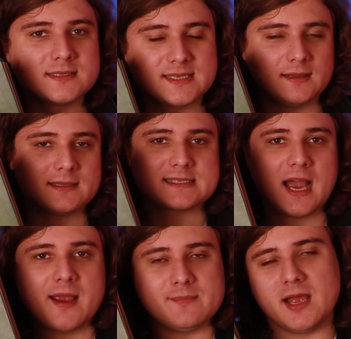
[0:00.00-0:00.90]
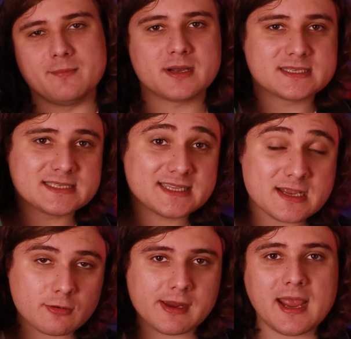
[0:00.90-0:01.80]
Zelda Timeline, because it's
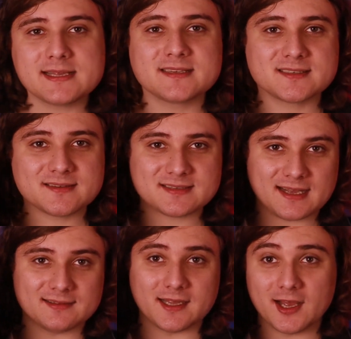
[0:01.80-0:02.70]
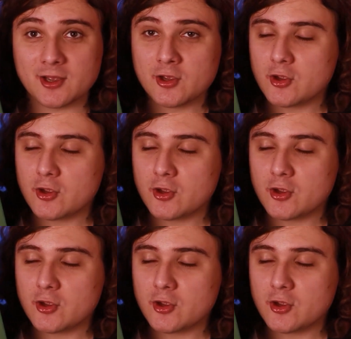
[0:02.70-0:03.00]
the creators of Zelda